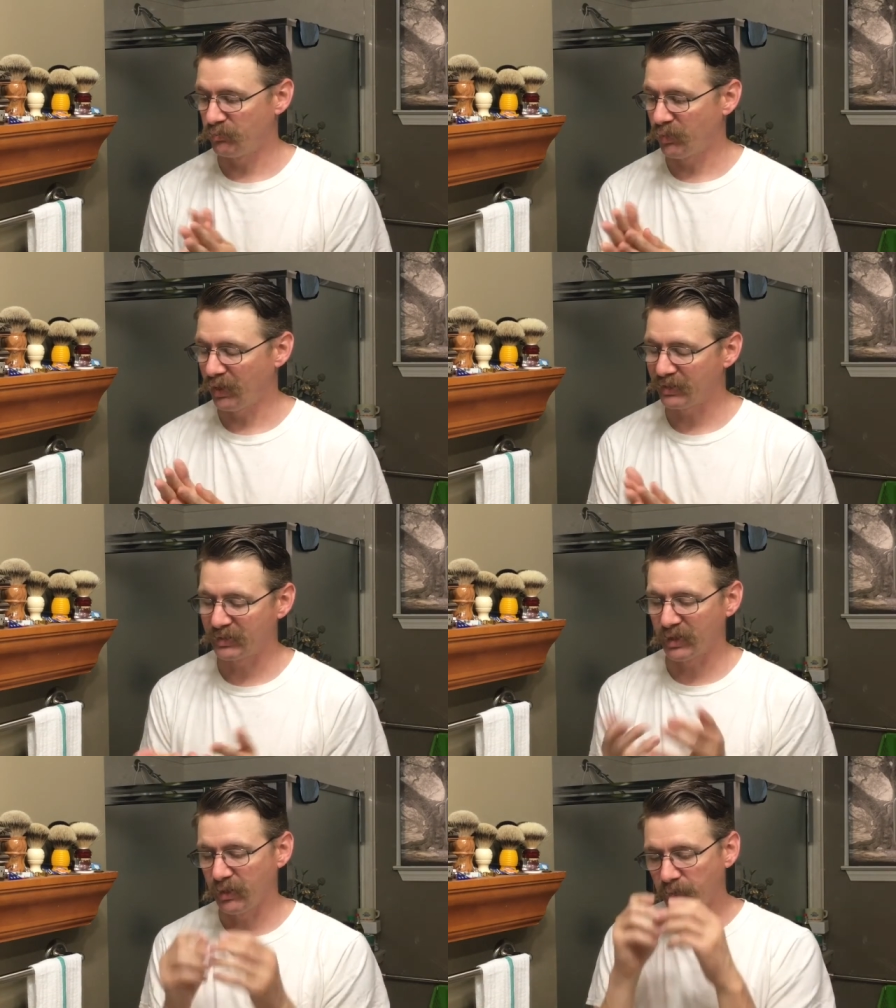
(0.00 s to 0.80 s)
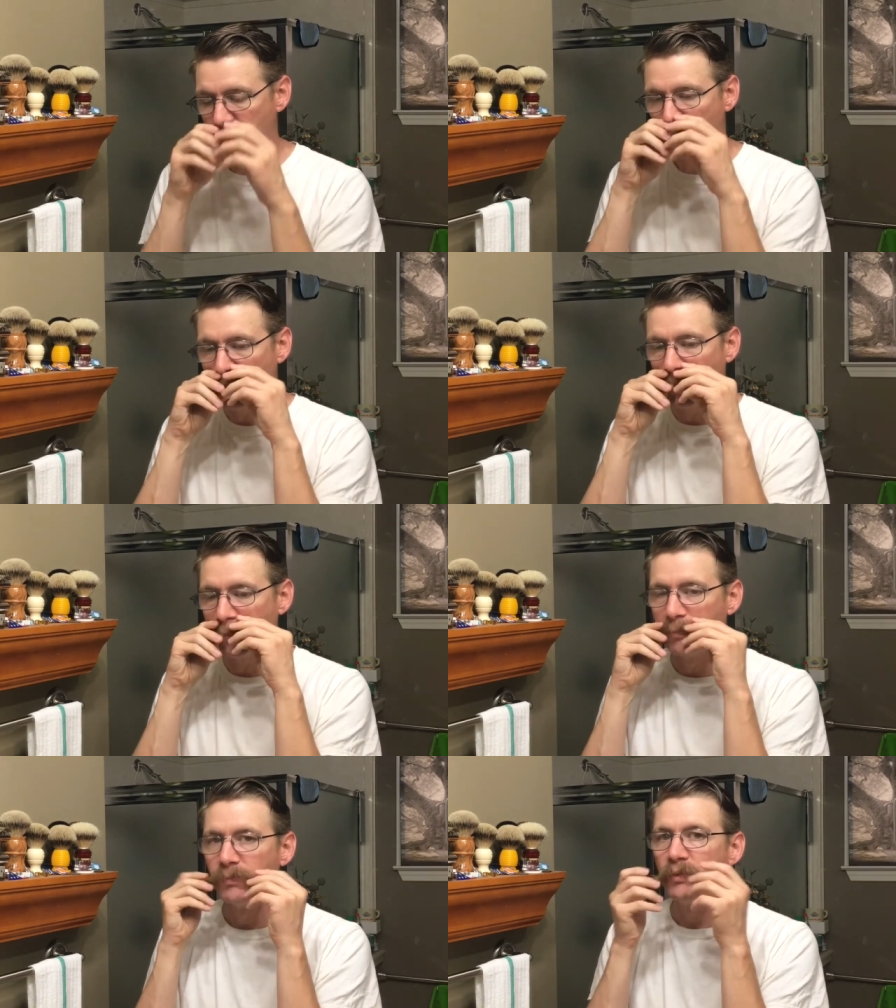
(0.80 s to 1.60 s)
I'd say,
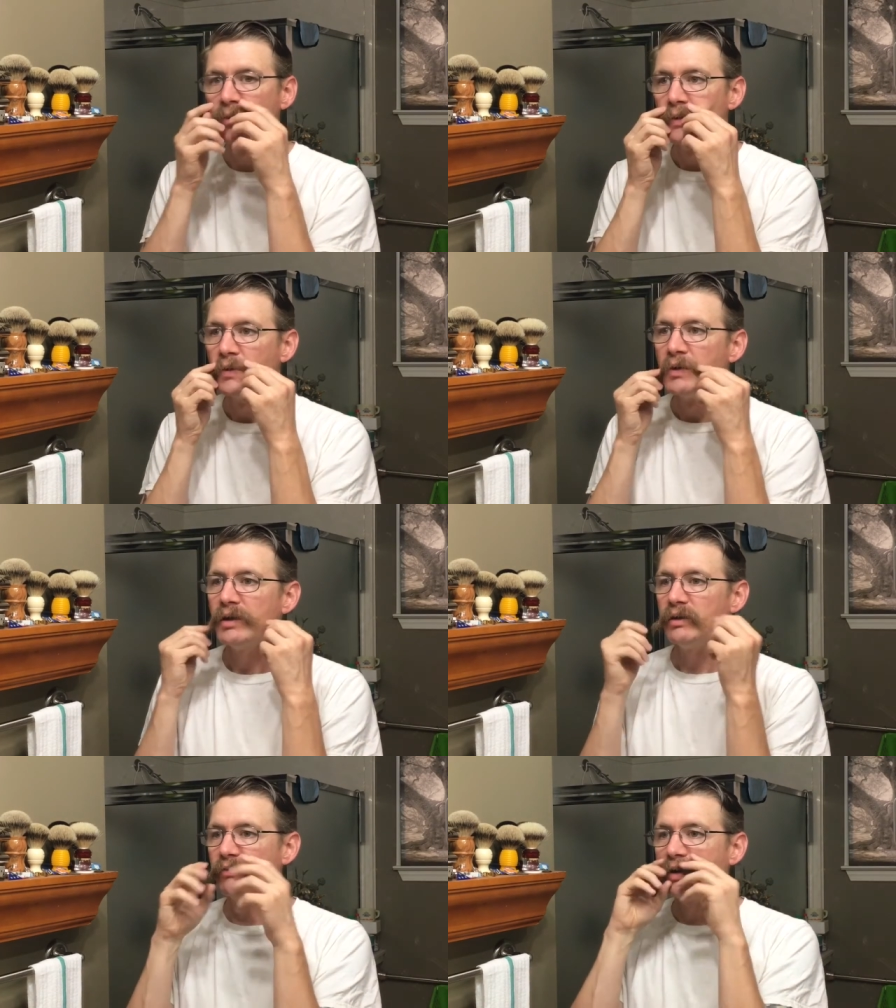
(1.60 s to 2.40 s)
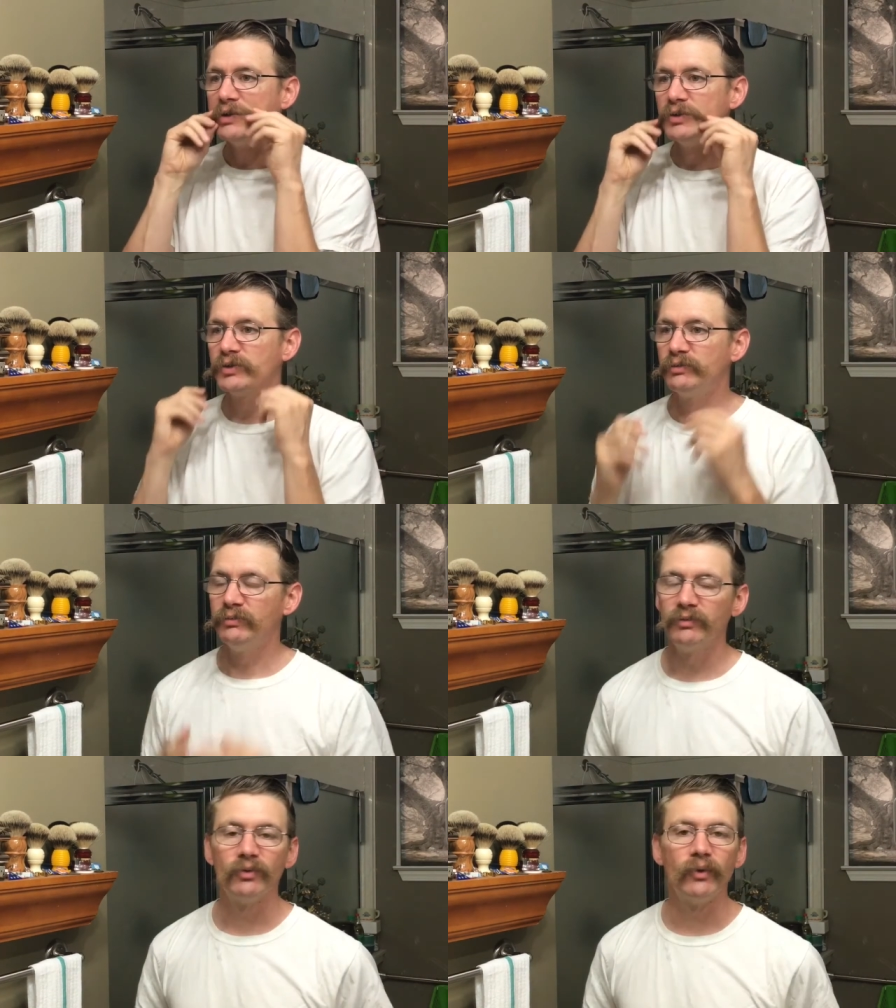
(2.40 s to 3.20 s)
if I used
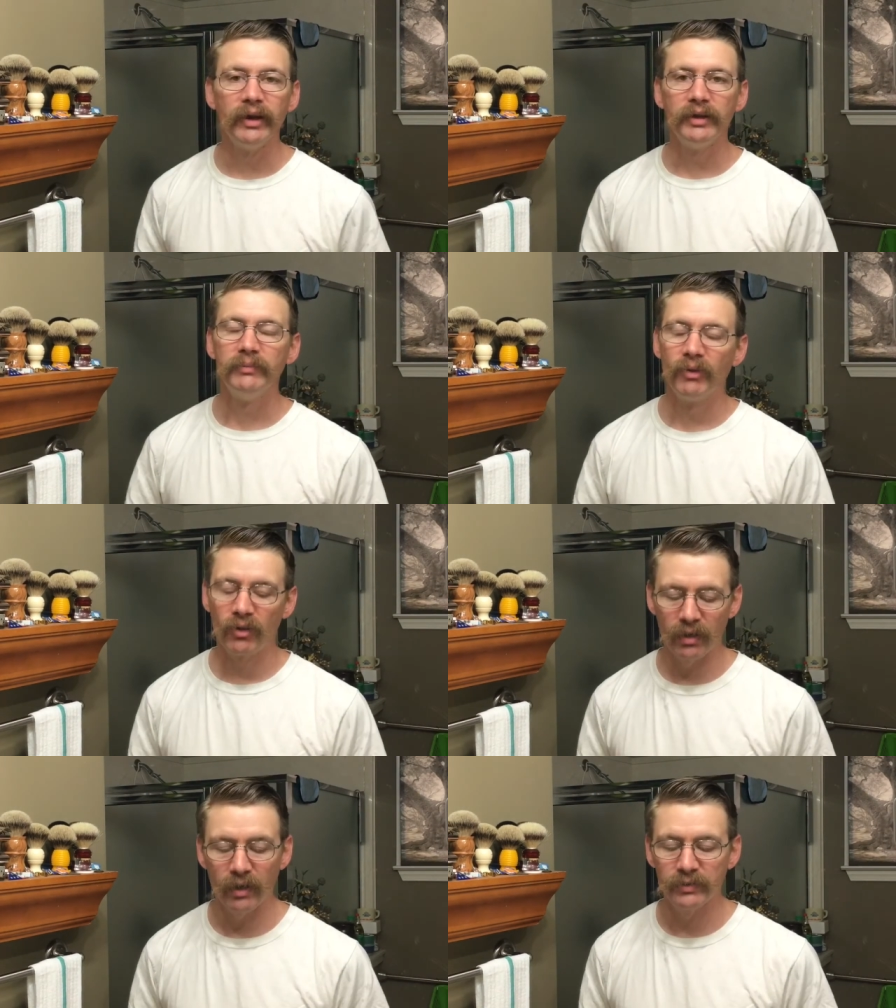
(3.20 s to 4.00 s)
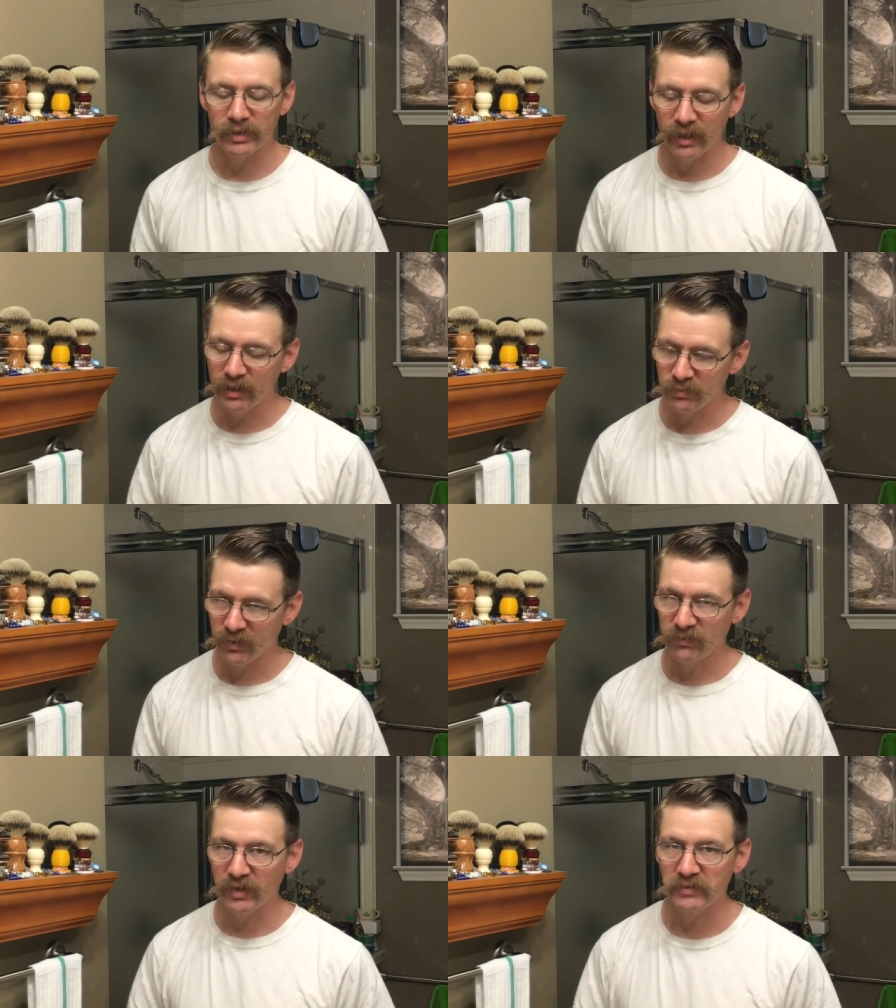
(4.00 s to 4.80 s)
the red tomorrow, I would say it's my
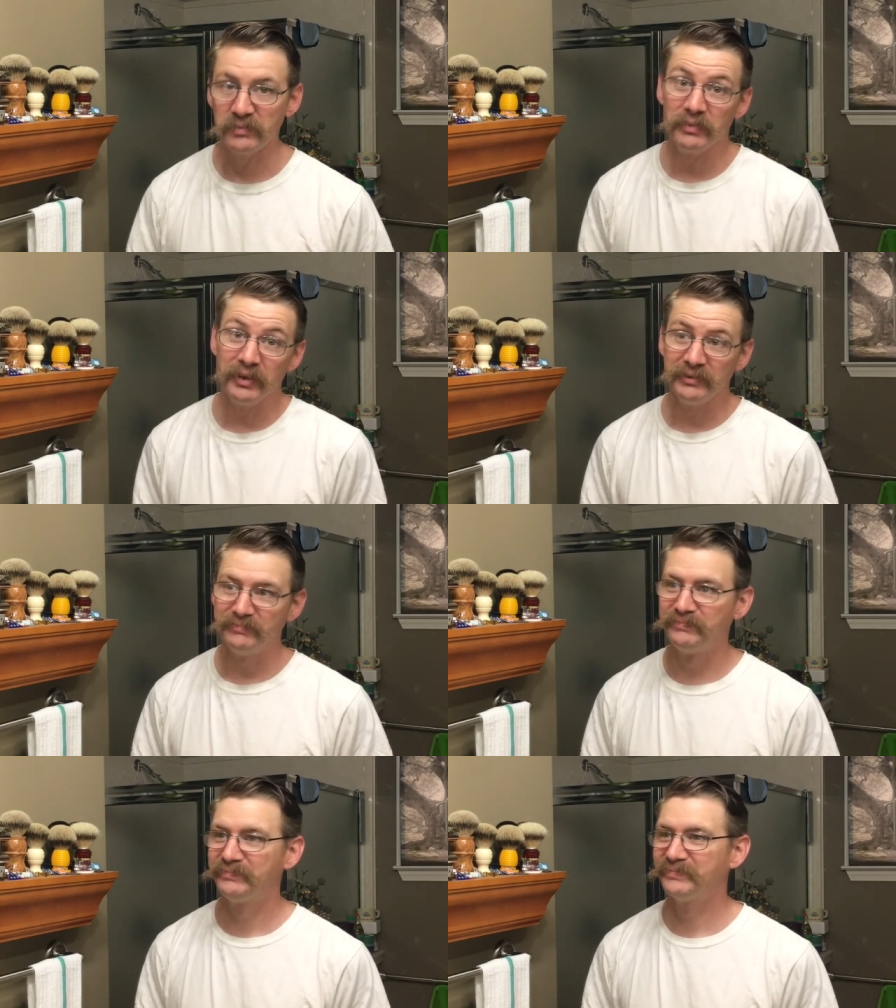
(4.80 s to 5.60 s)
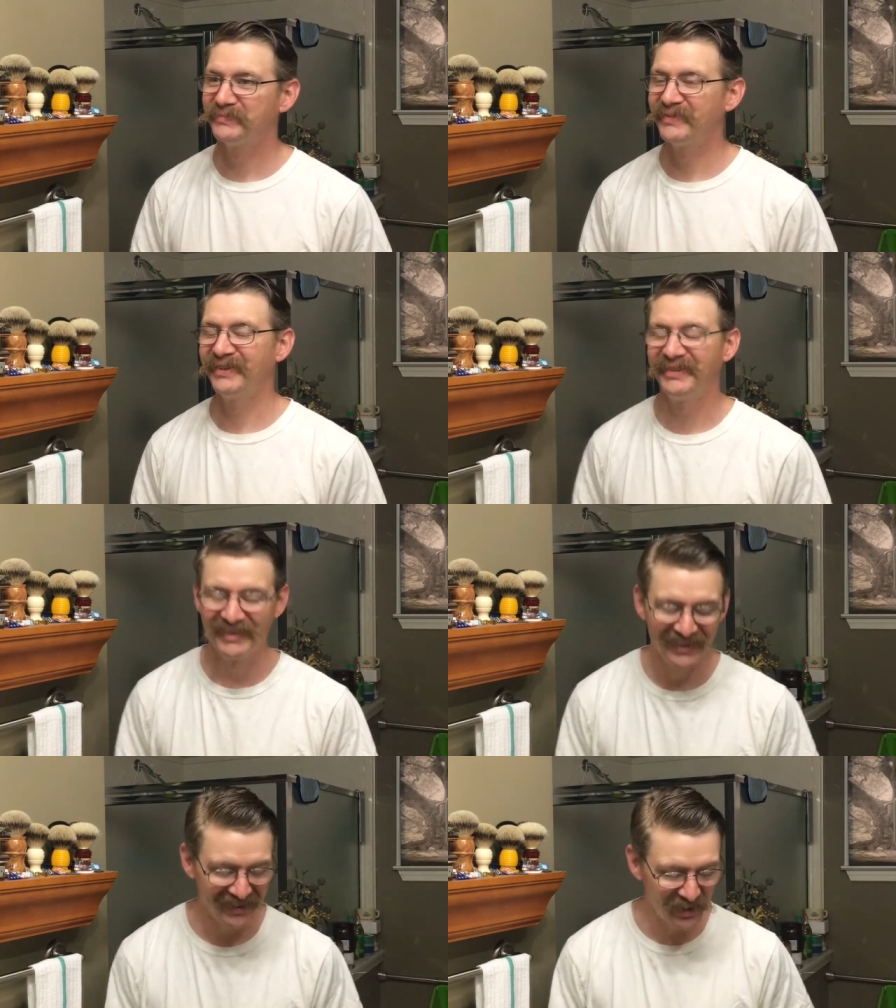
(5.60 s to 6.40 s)
favorite, but
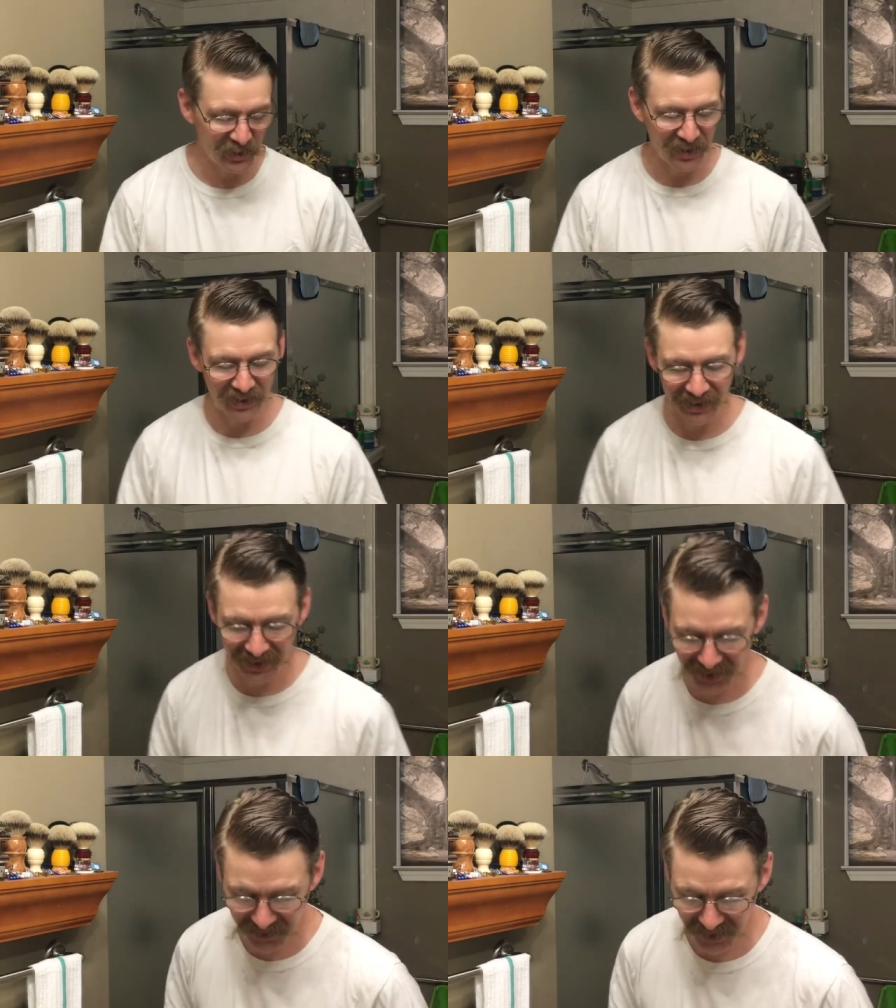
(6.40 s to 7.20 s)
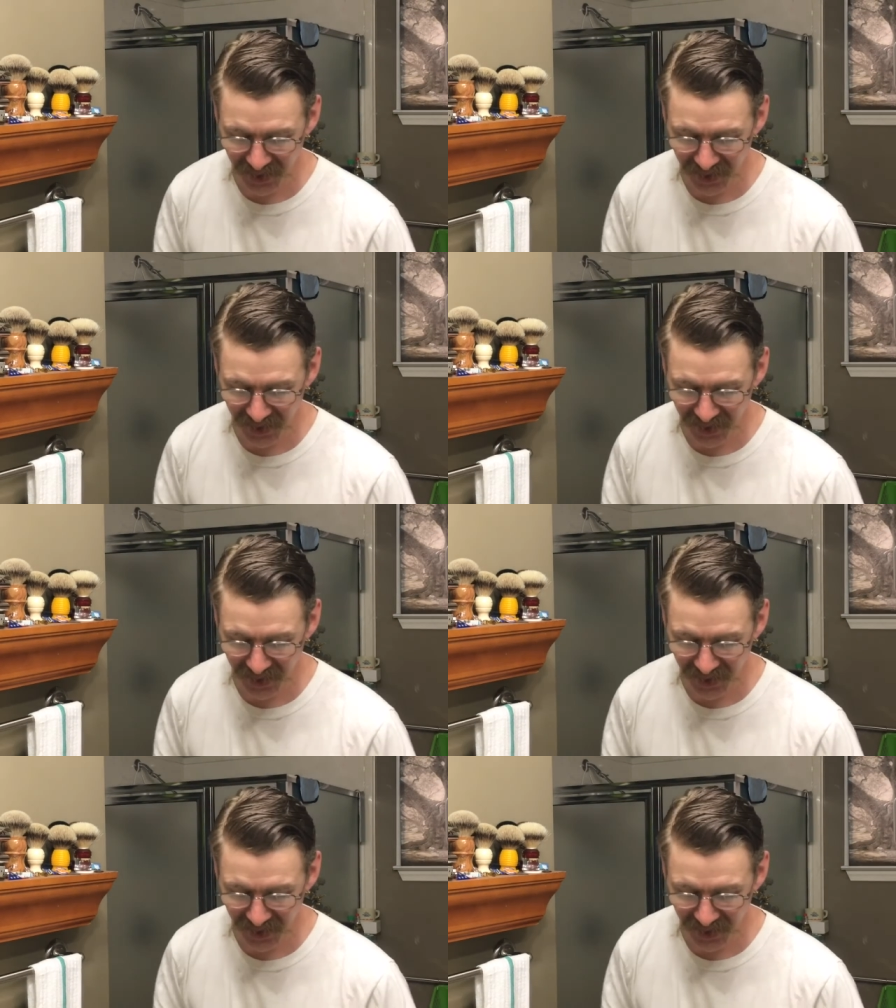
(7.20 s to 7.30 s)
you know how that goes.